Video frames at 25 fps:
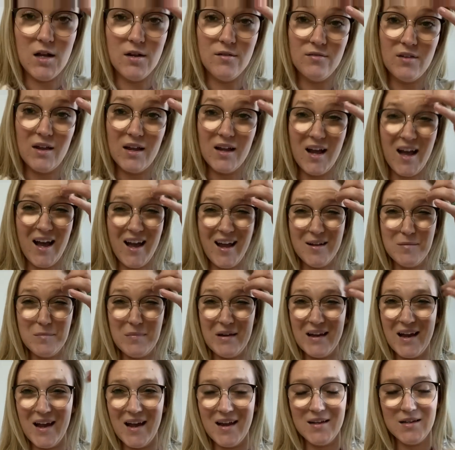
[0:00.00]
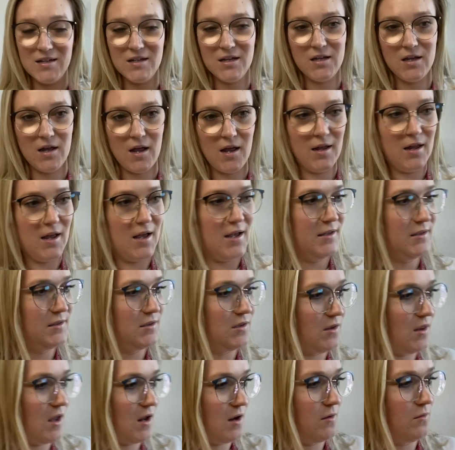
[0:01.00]
of like hide behind it, I guess,
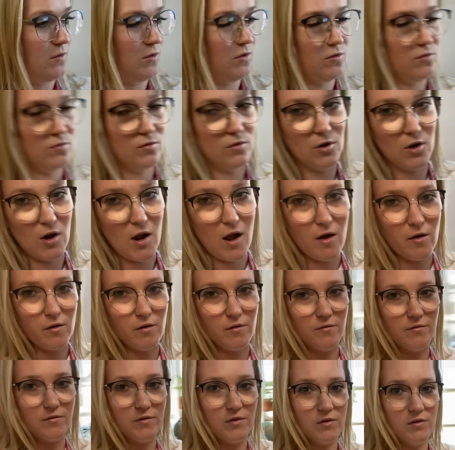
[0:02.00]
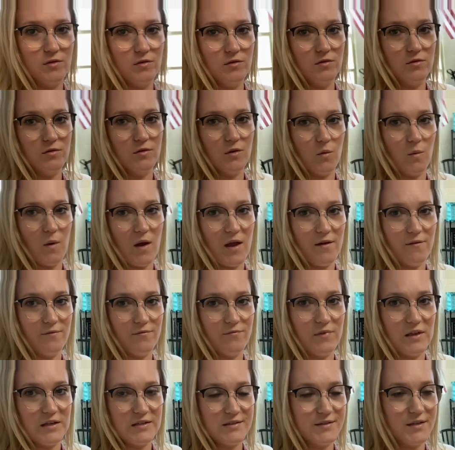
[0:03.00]
so that they're out of the way
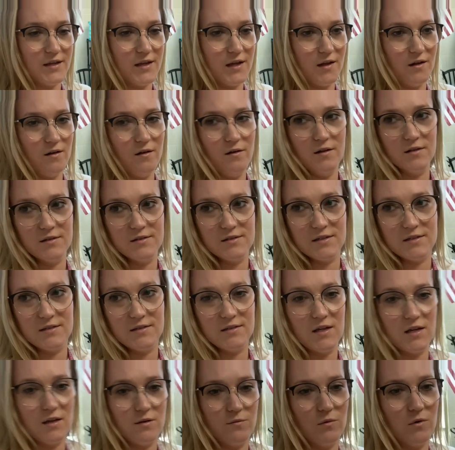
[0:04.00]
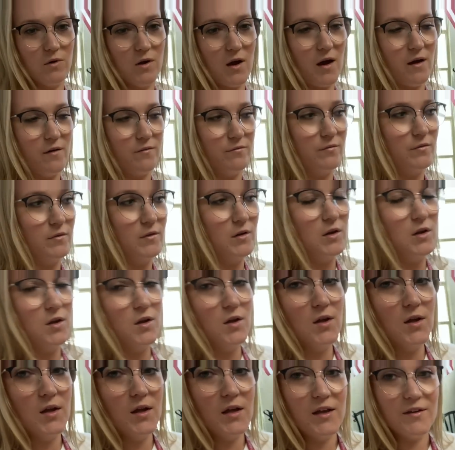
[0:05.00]
of this kid because this kid will have,
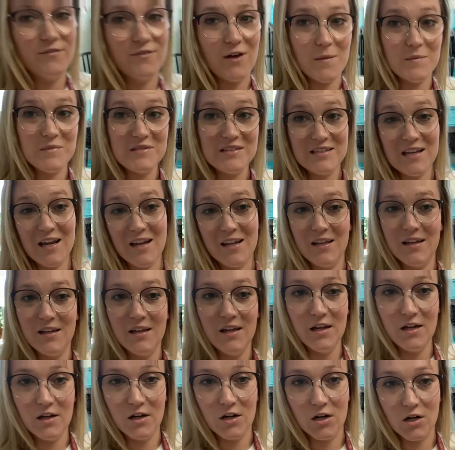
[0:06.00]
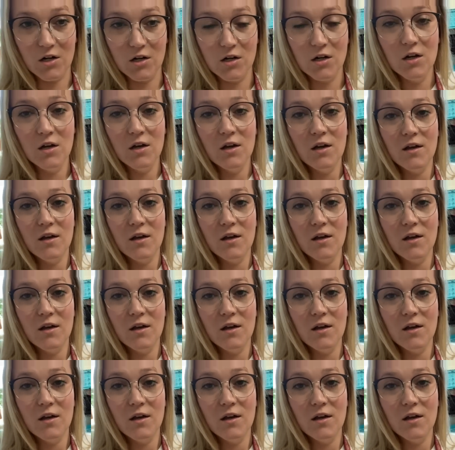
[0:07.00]
if I'm standing here,